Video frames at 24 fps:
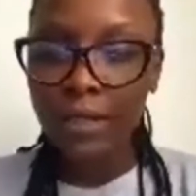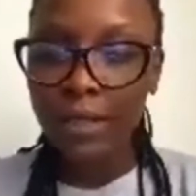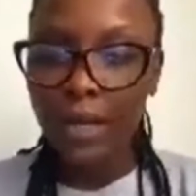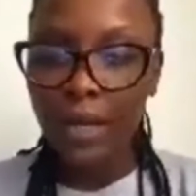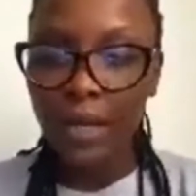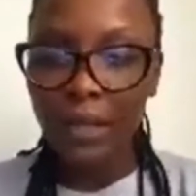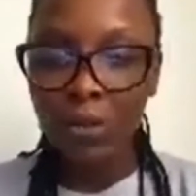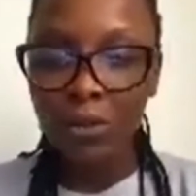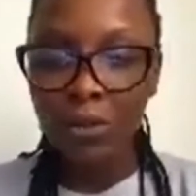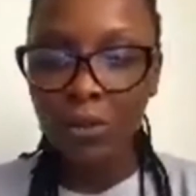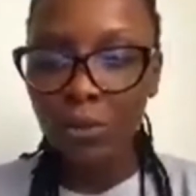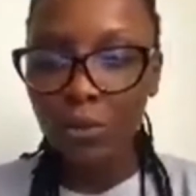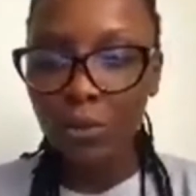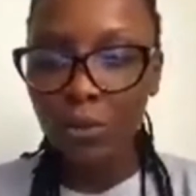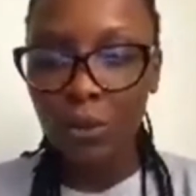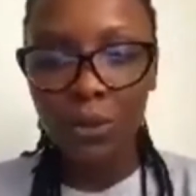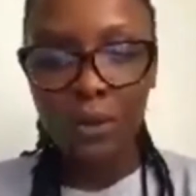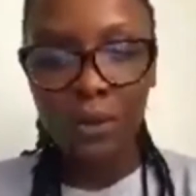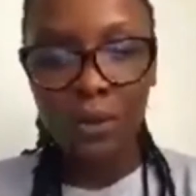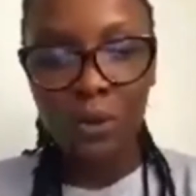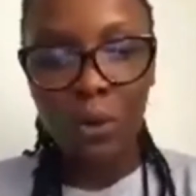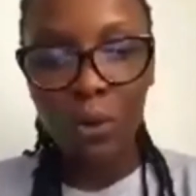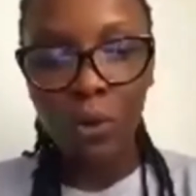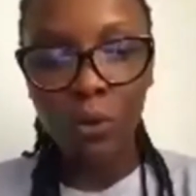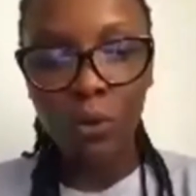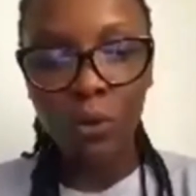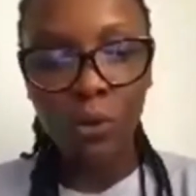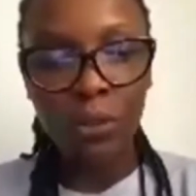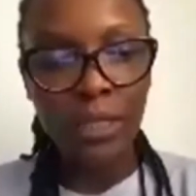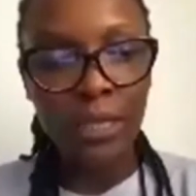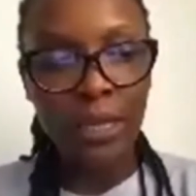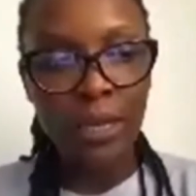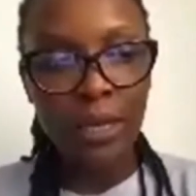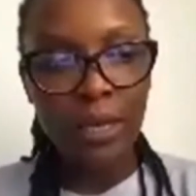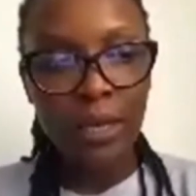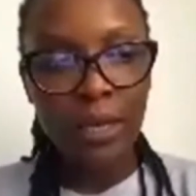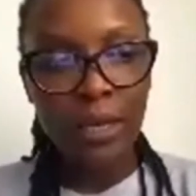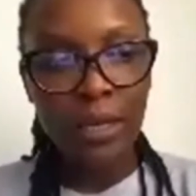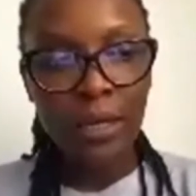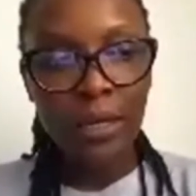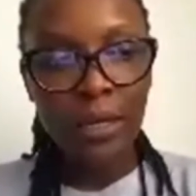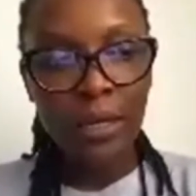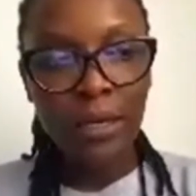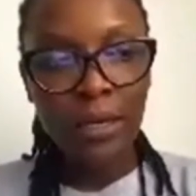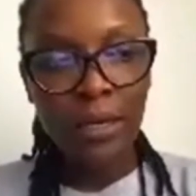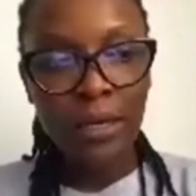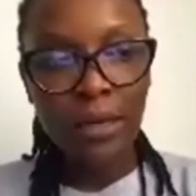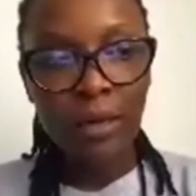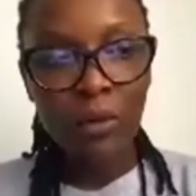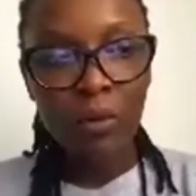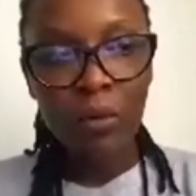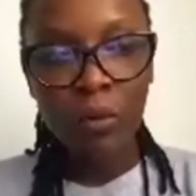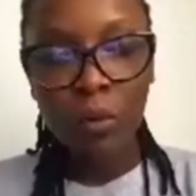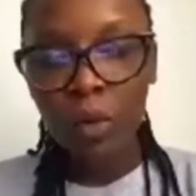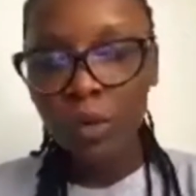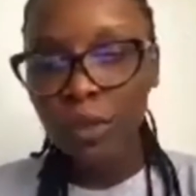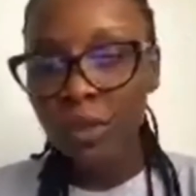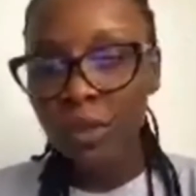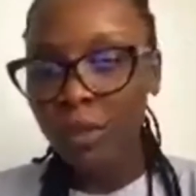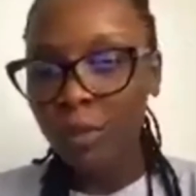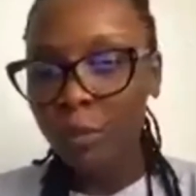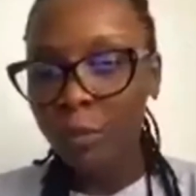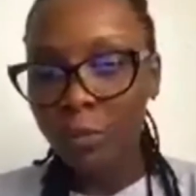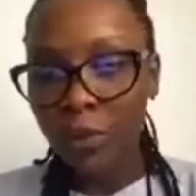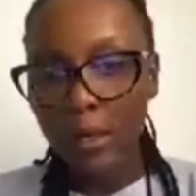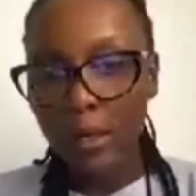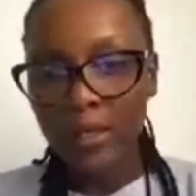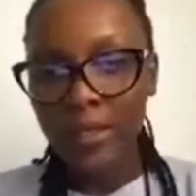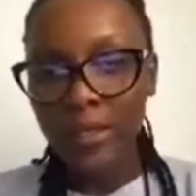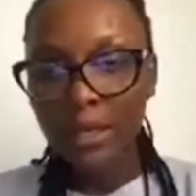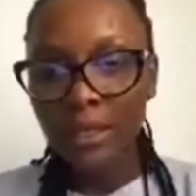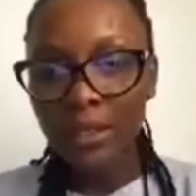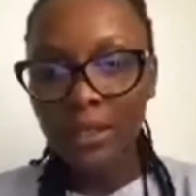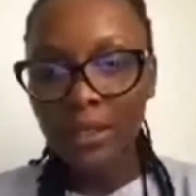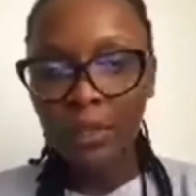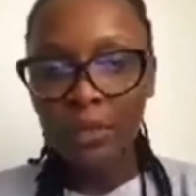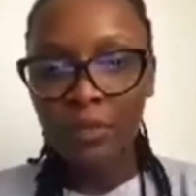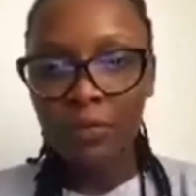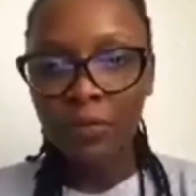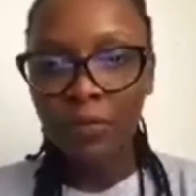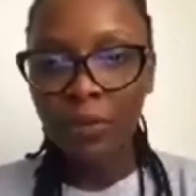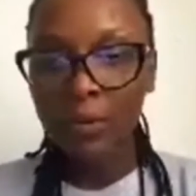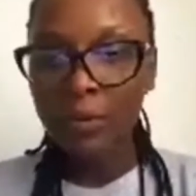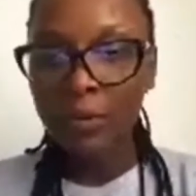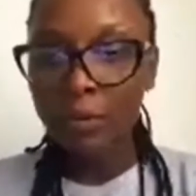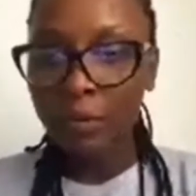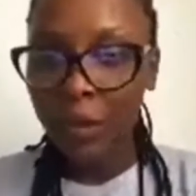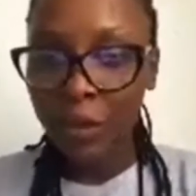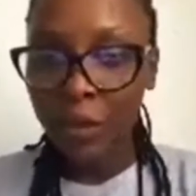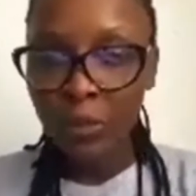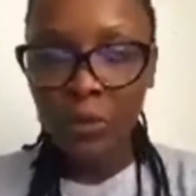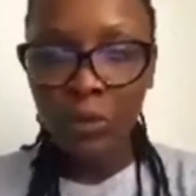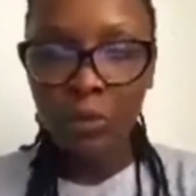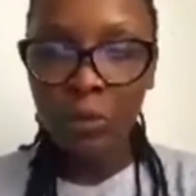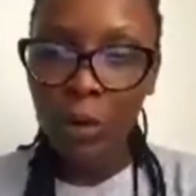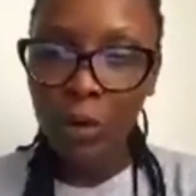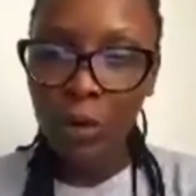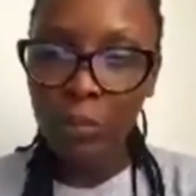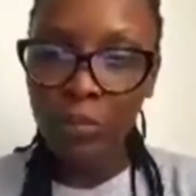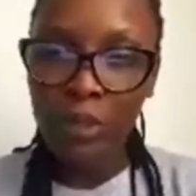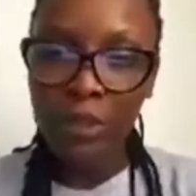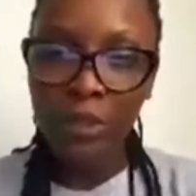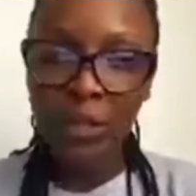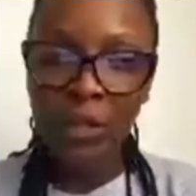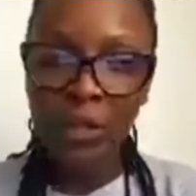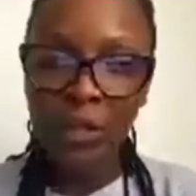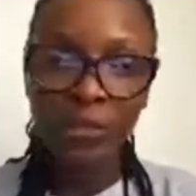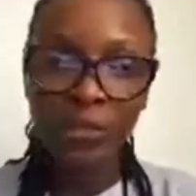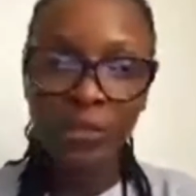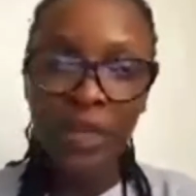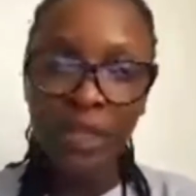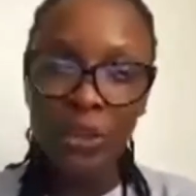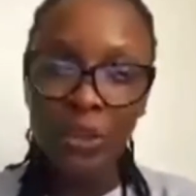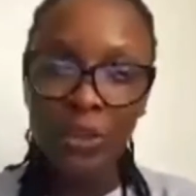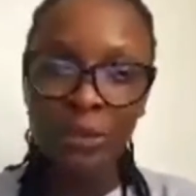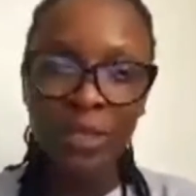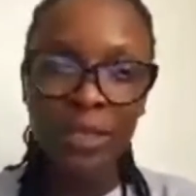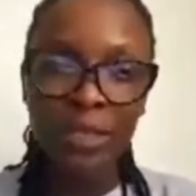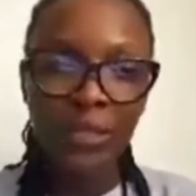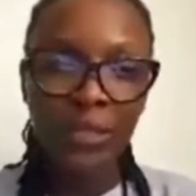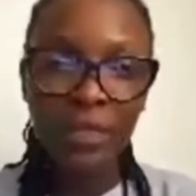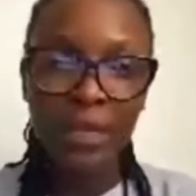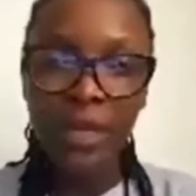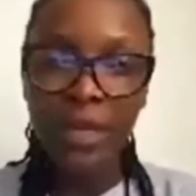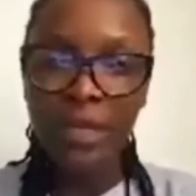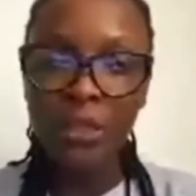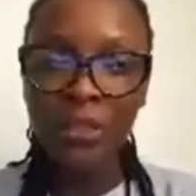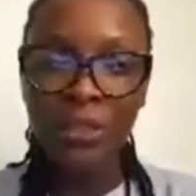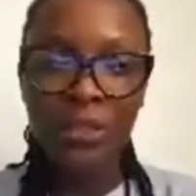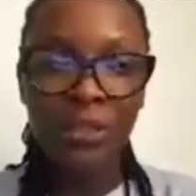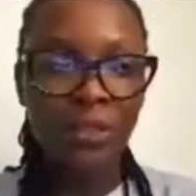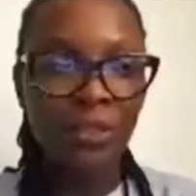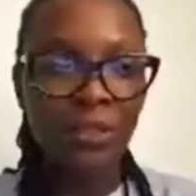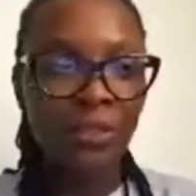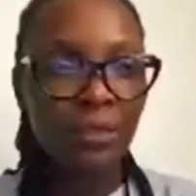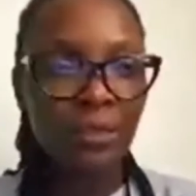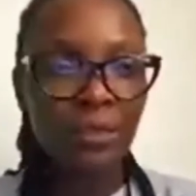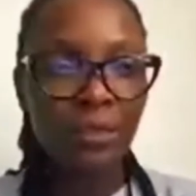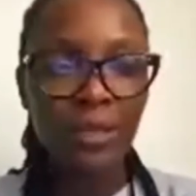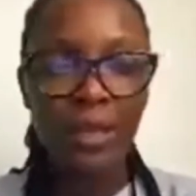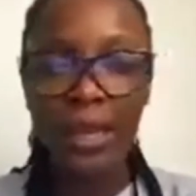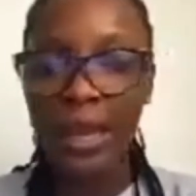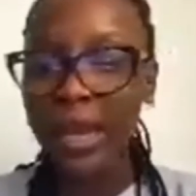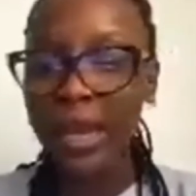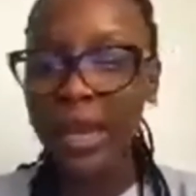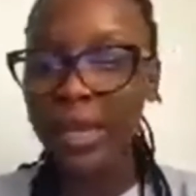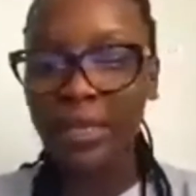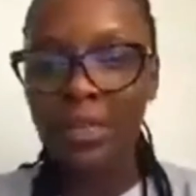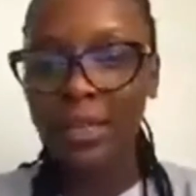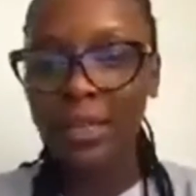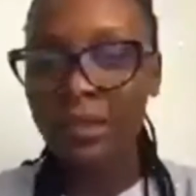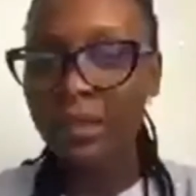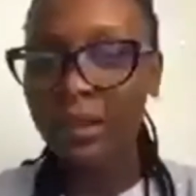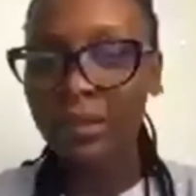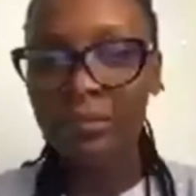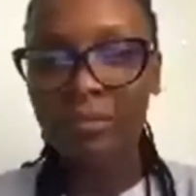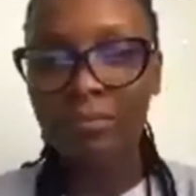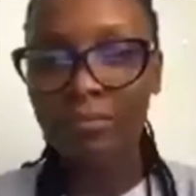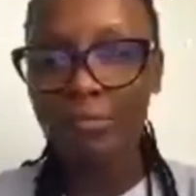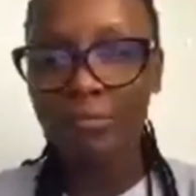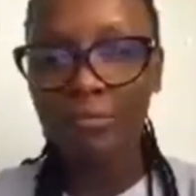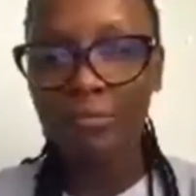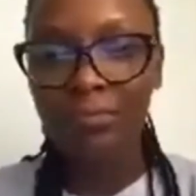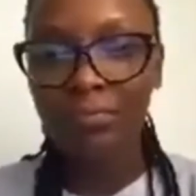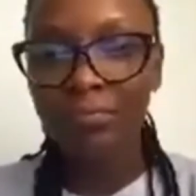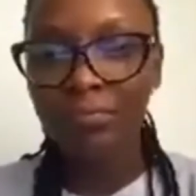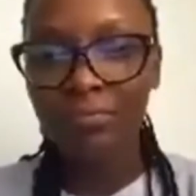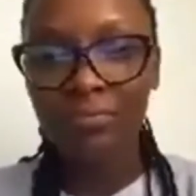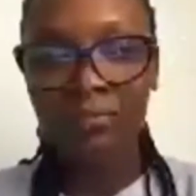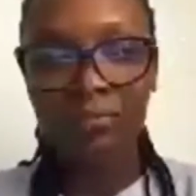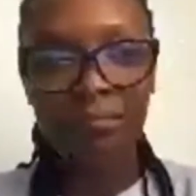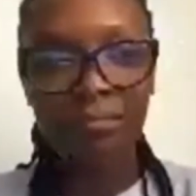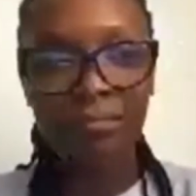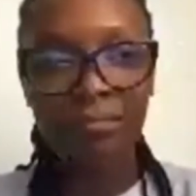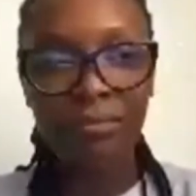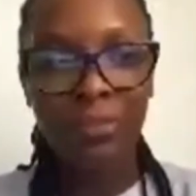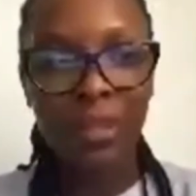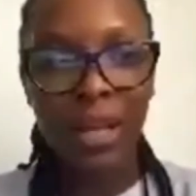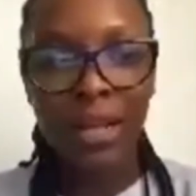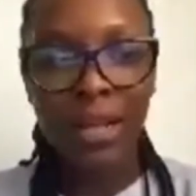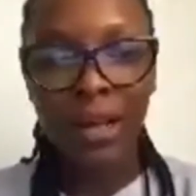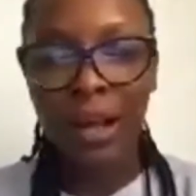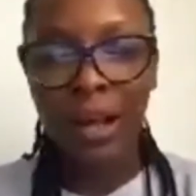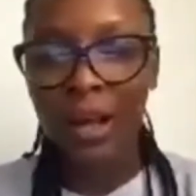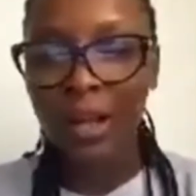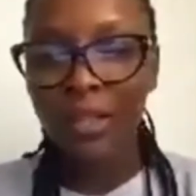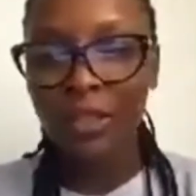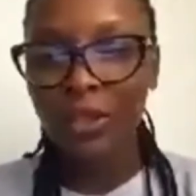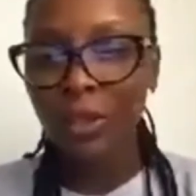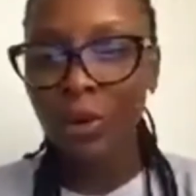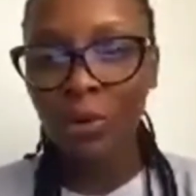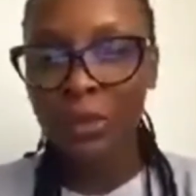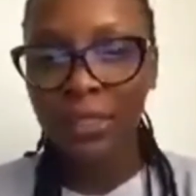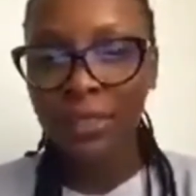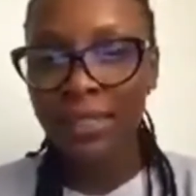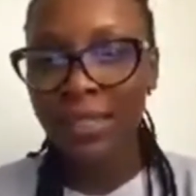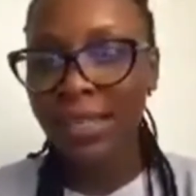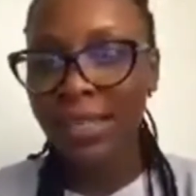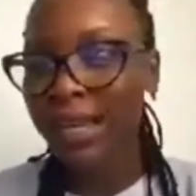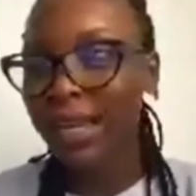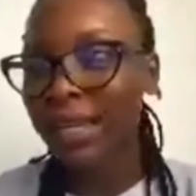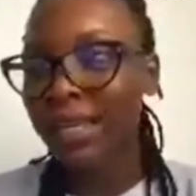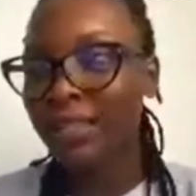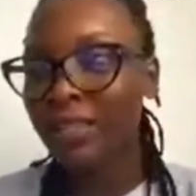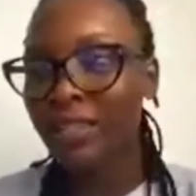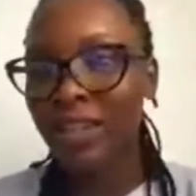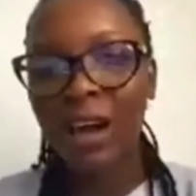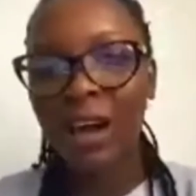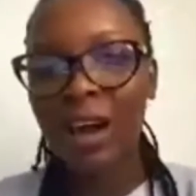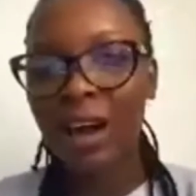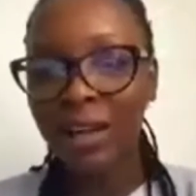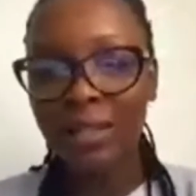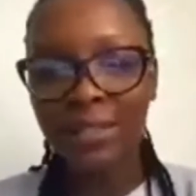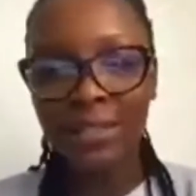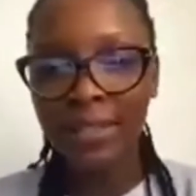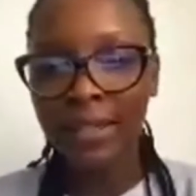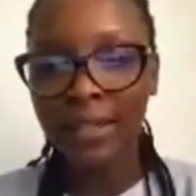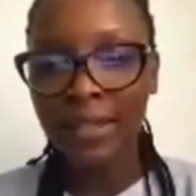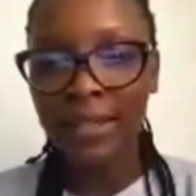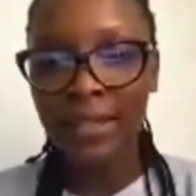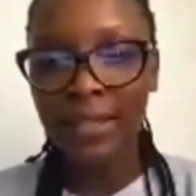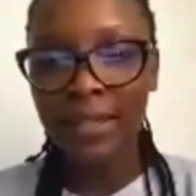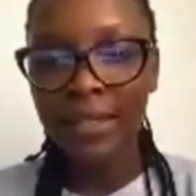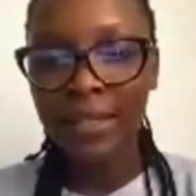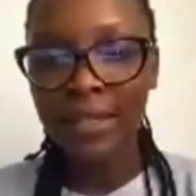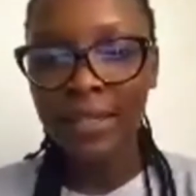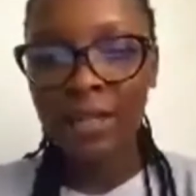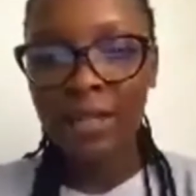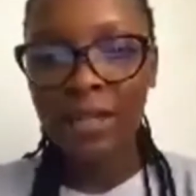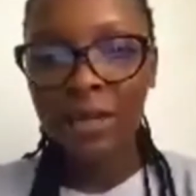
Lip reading: point, I do not hold what the president of the Federal Republic of Nigeria says to any, I can't hold it to heart.